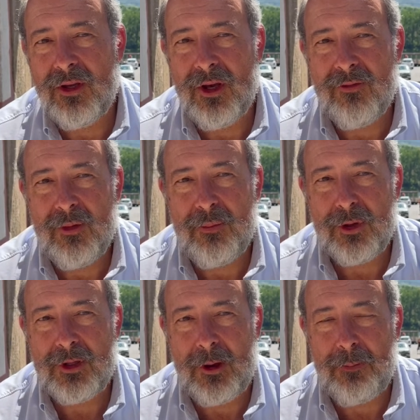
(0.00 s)
of a
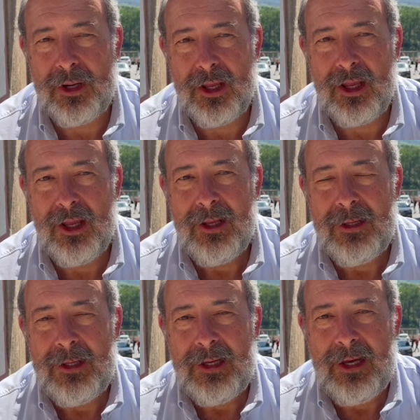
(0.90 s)
port company,
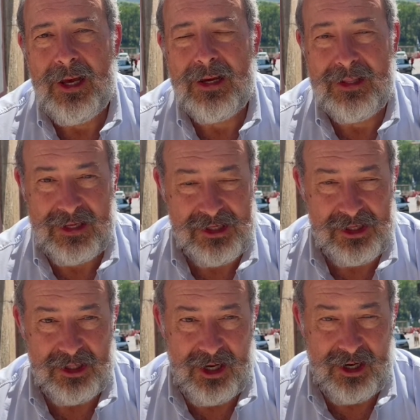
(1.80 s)
and they
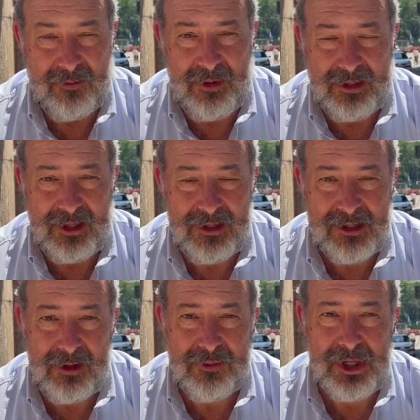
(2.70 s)
still are. But at the
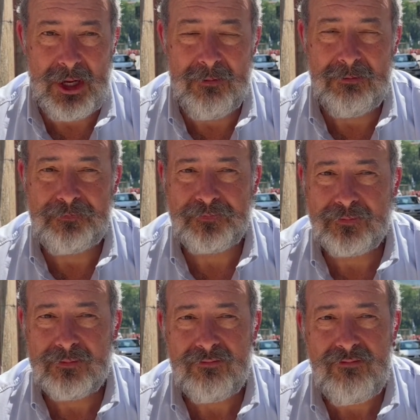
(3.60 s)
same time,
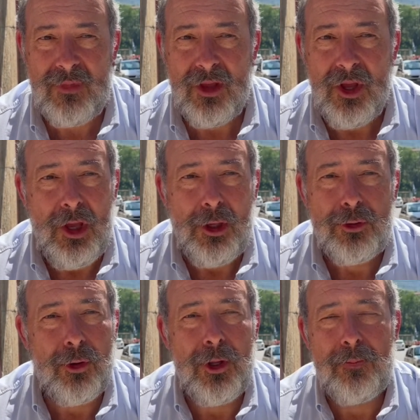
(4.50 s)

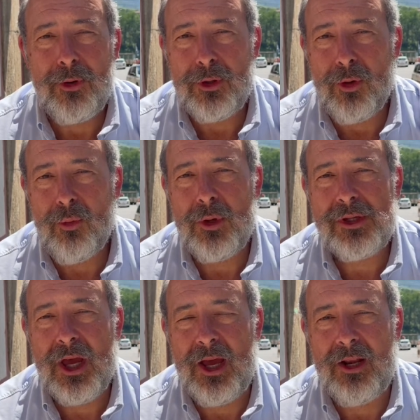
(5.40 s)
Tawny port always
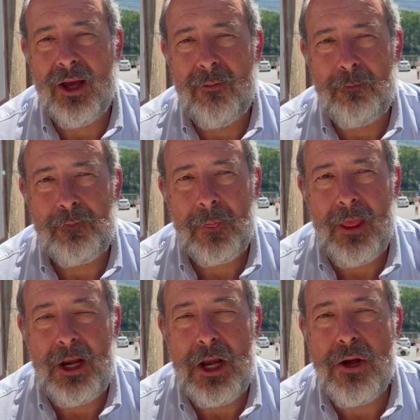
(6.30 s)
had
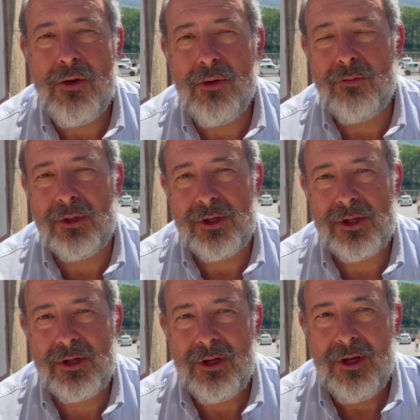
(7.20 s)
an
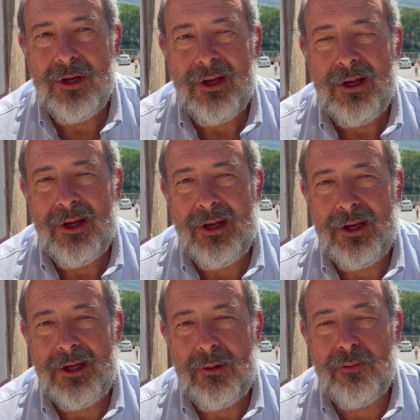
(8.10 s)
enormous
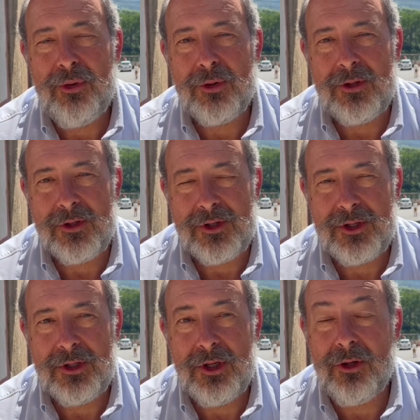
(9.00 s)

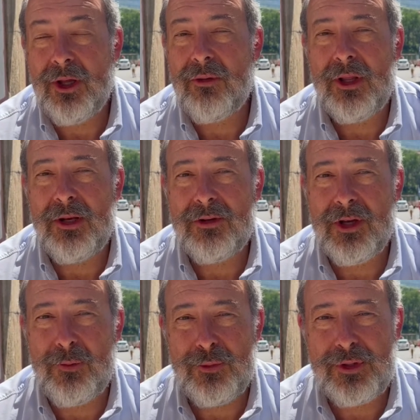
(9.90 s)
importance, not only in
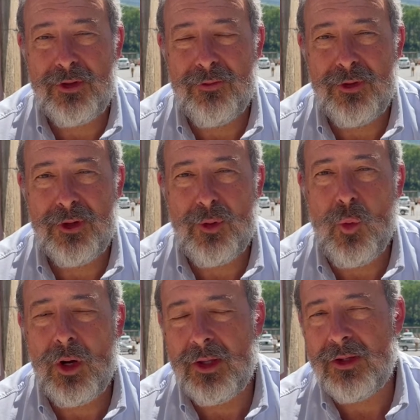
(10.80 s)
terms of the
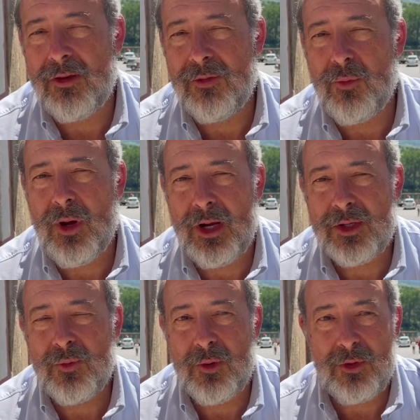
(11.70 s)
quality of the wines
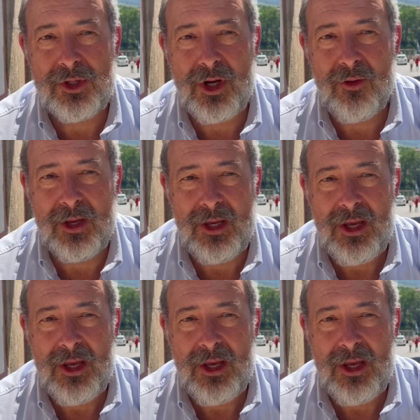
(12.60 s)
we were showing,